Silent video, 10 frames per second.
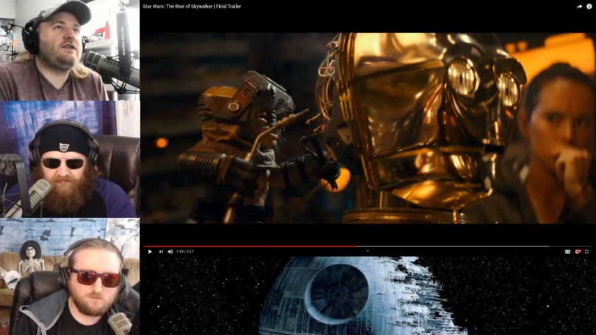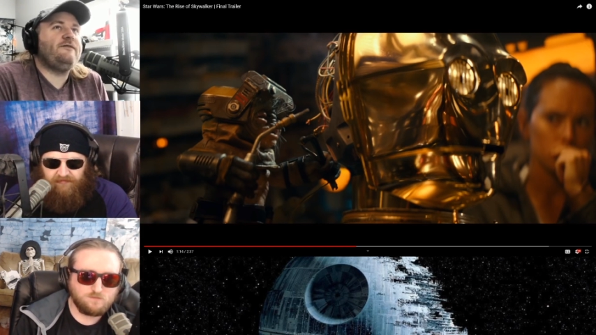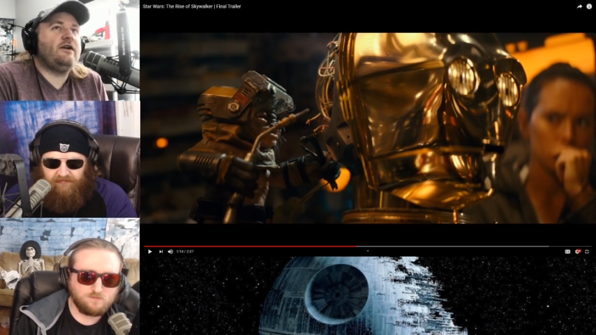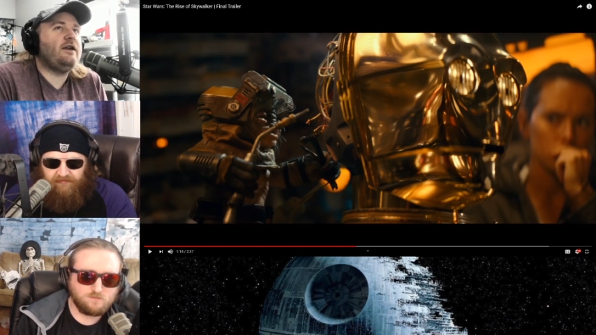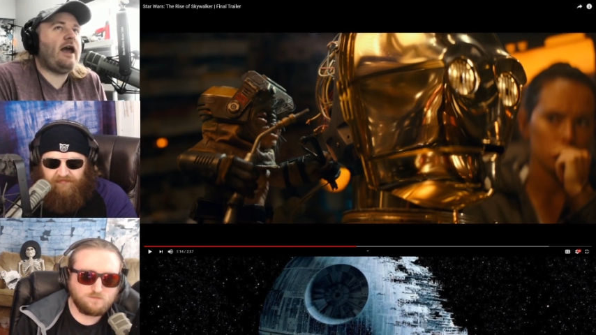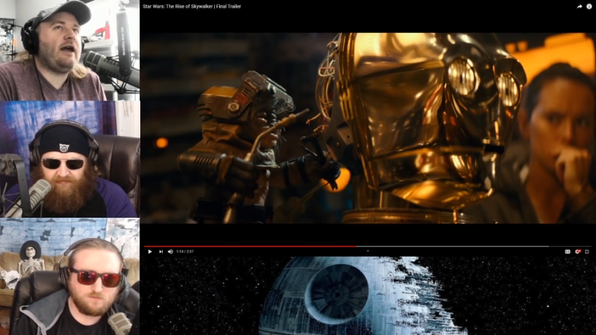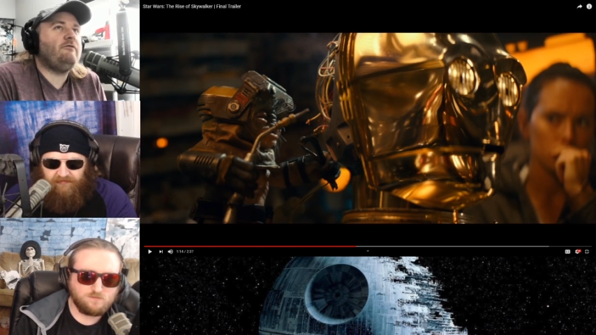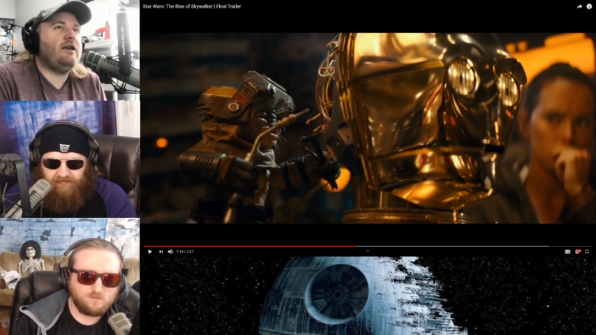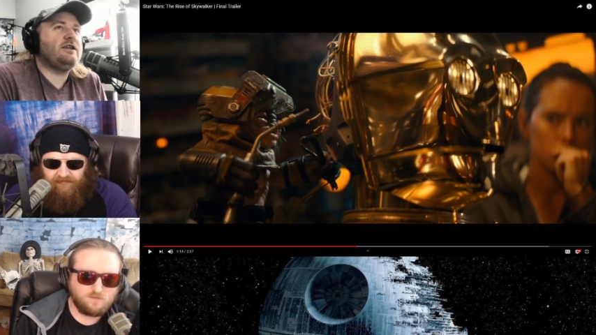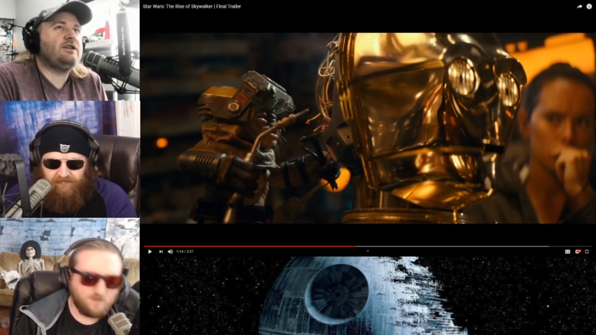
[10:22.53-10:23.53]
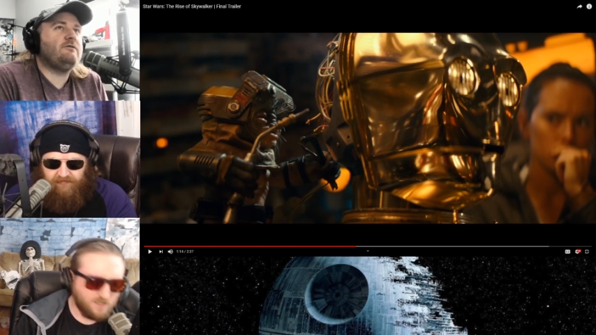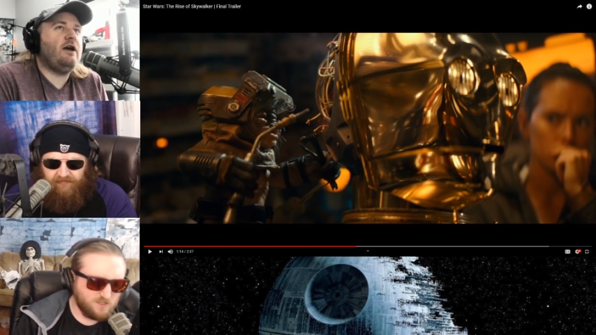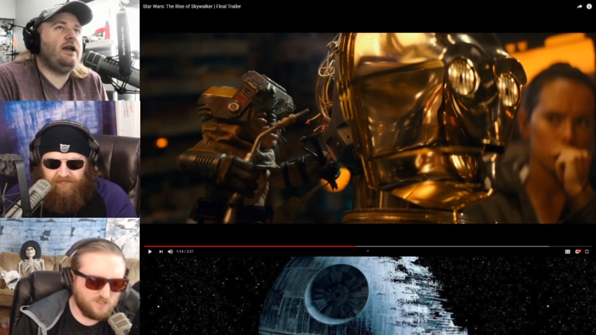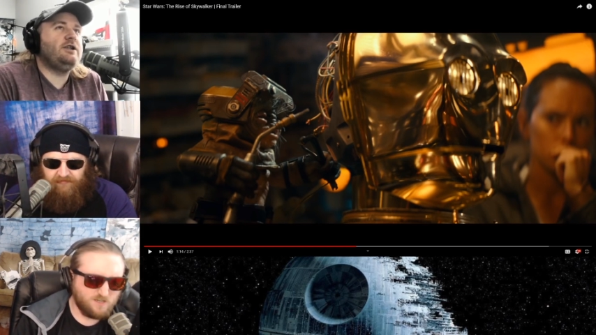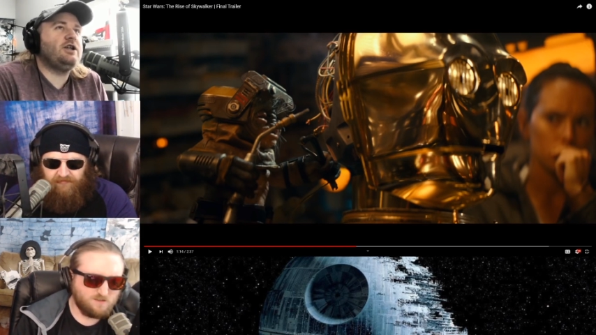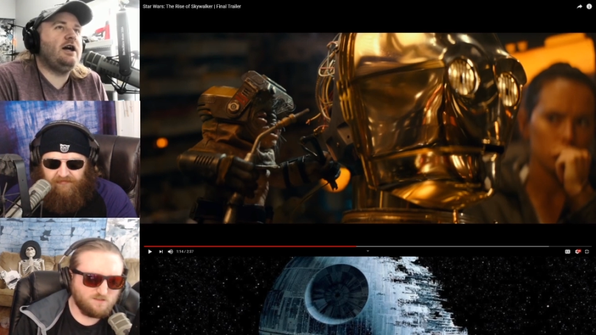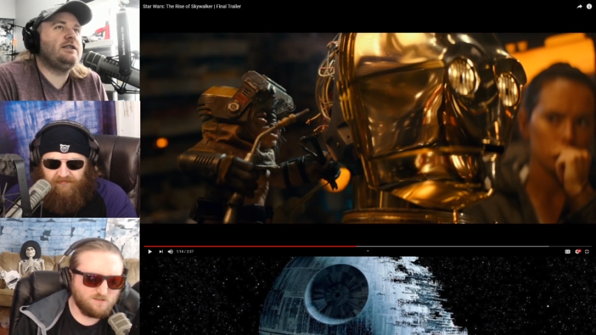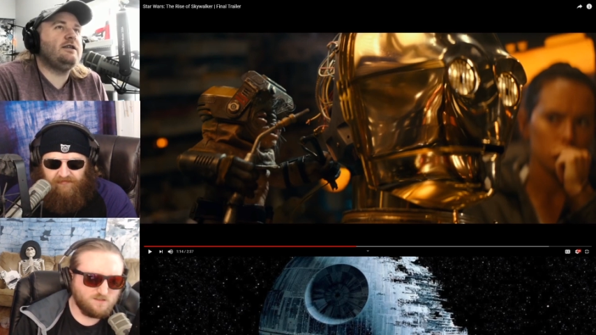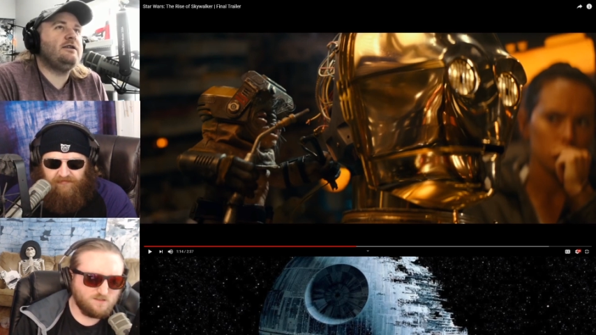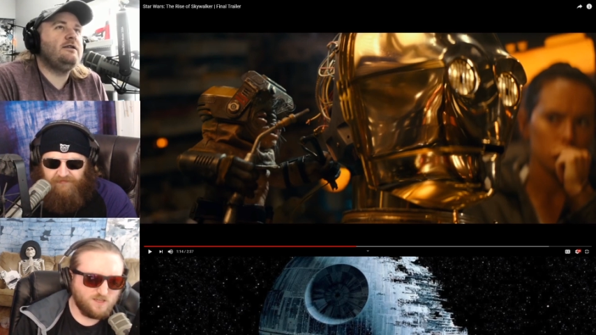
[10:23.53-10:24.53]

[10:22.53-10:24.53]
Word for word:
Speaker 1: fucking acquiesced to isn't Rian she, Johnson.